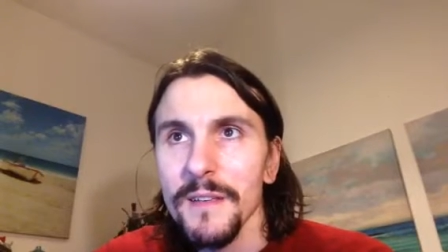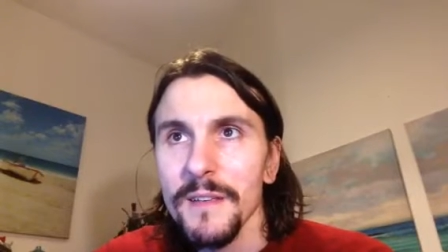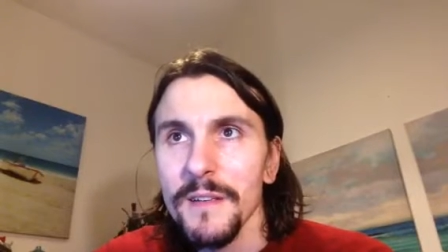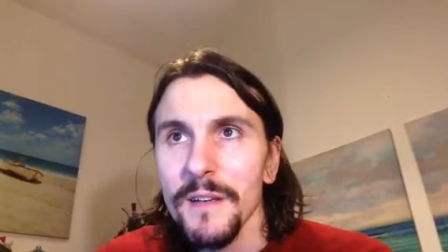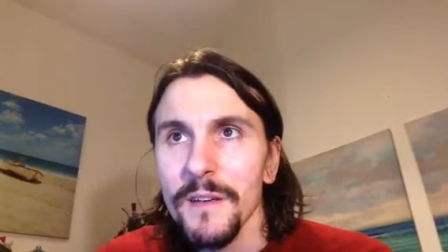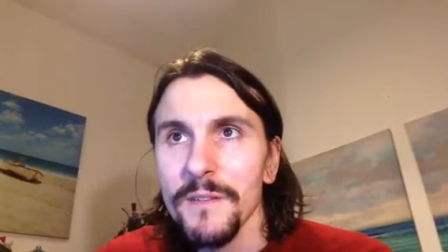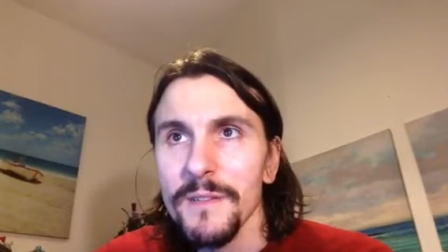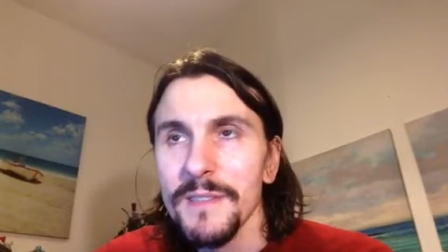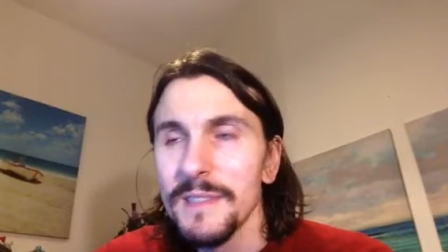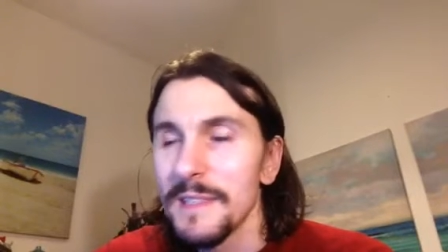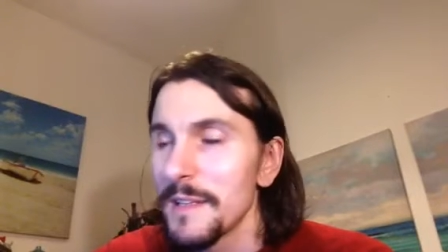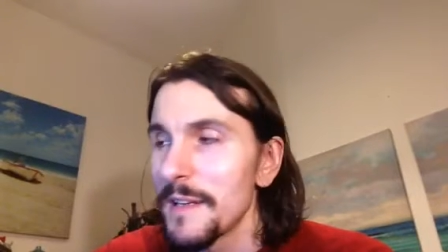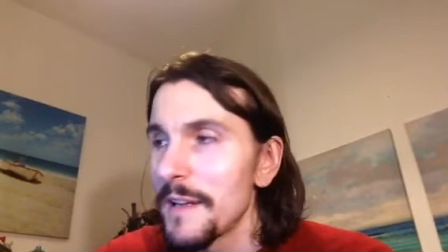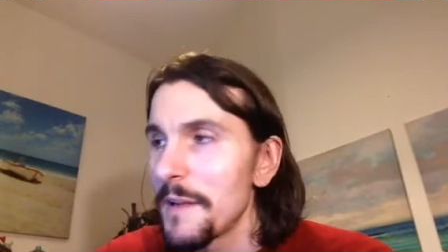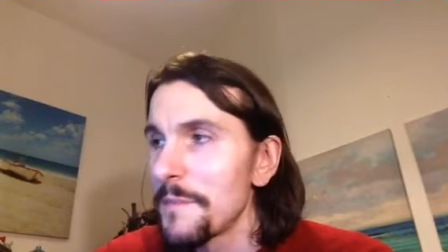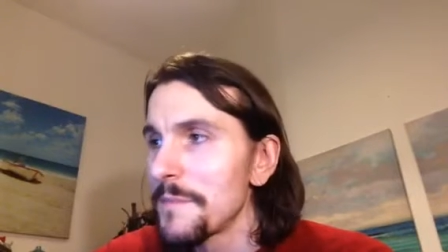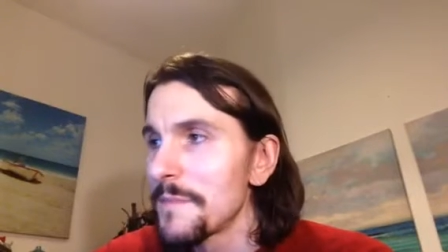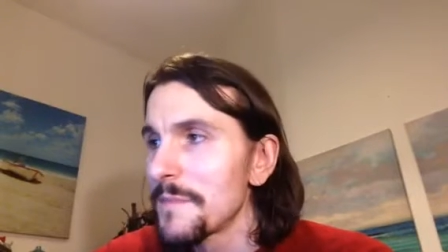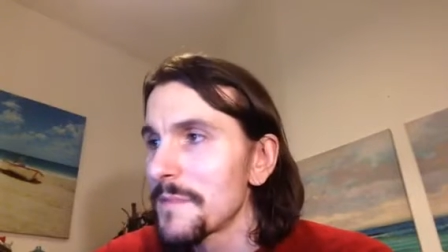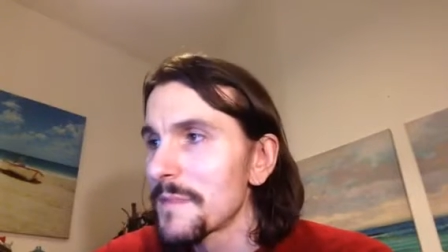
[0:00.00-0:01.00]
you know,
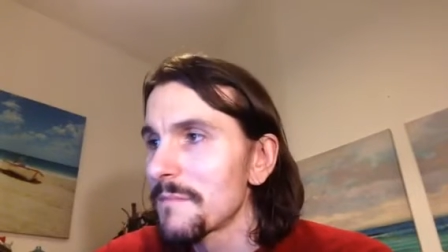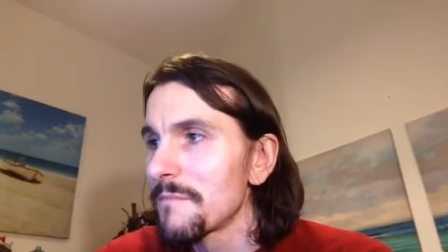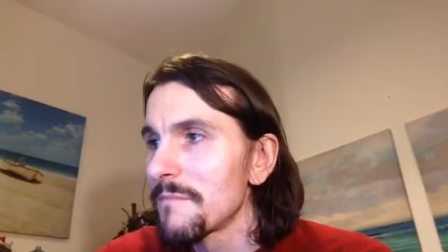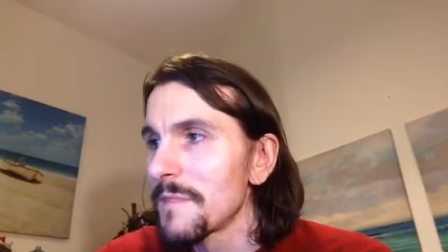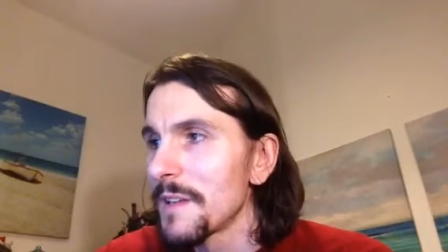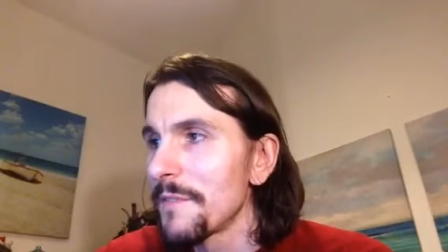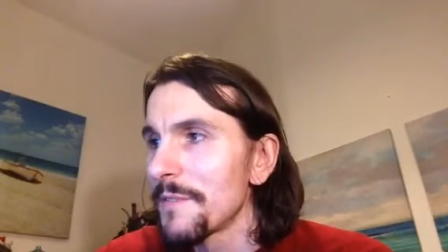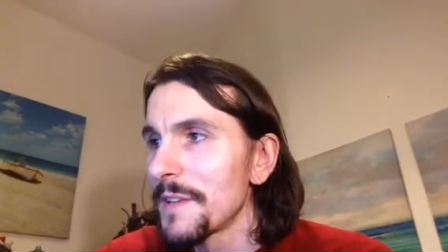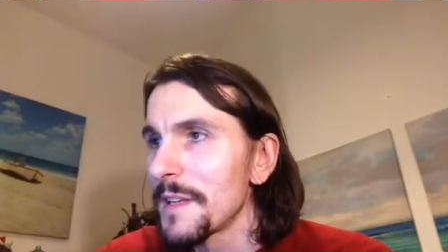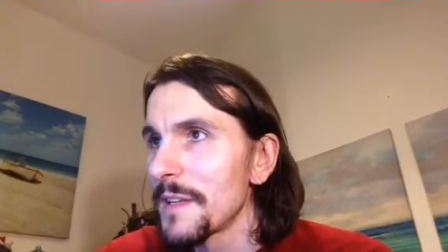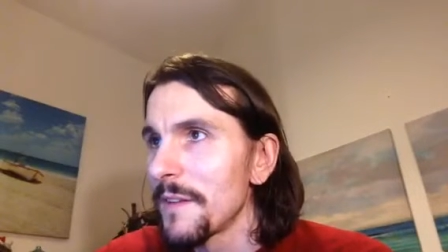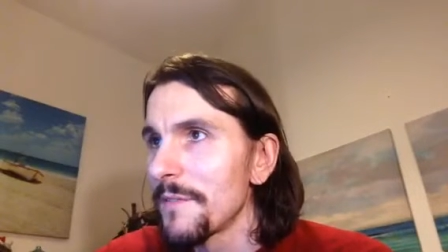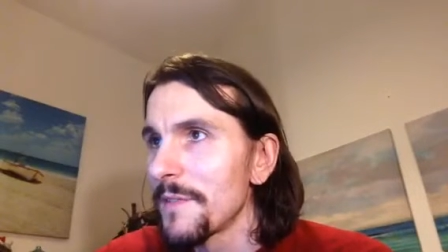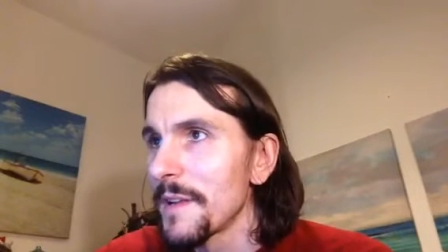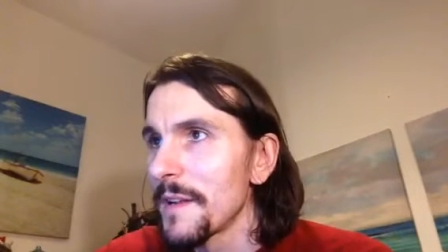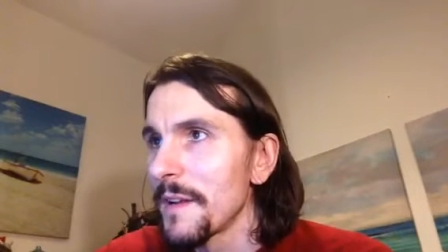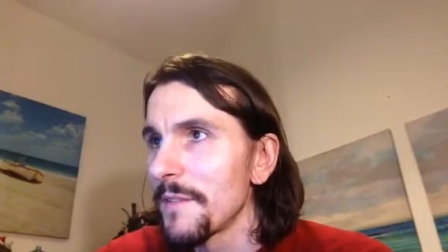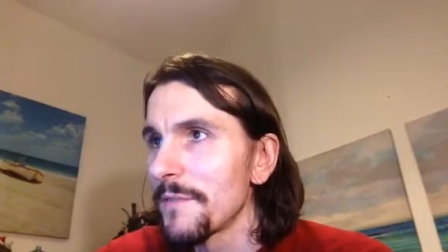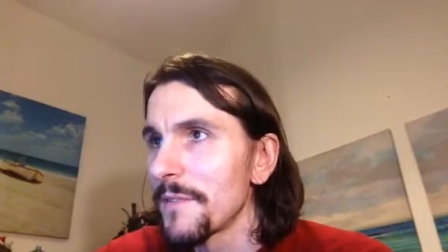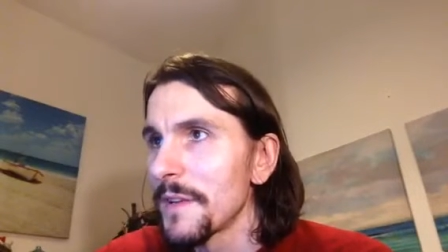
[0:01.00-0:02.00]
synonyms, lovely,
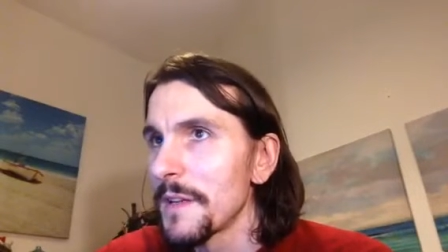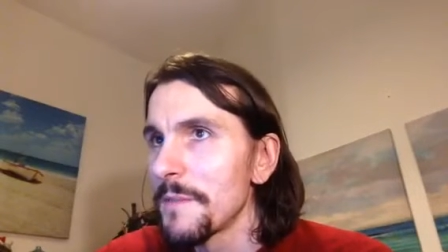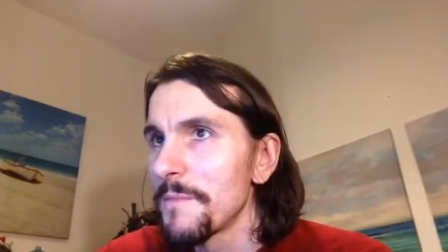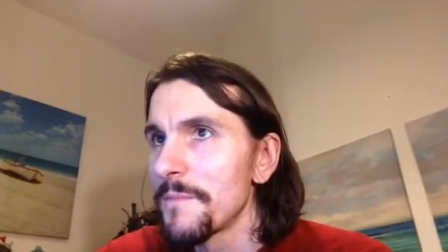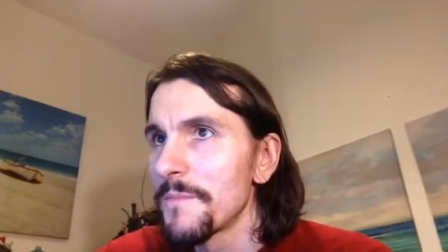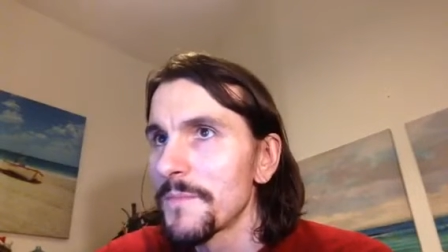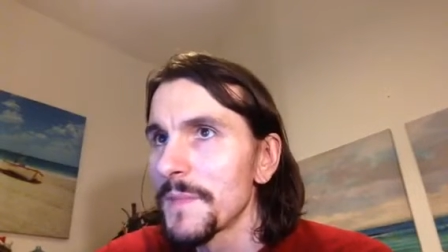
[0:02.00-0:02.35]
lovely, lovely.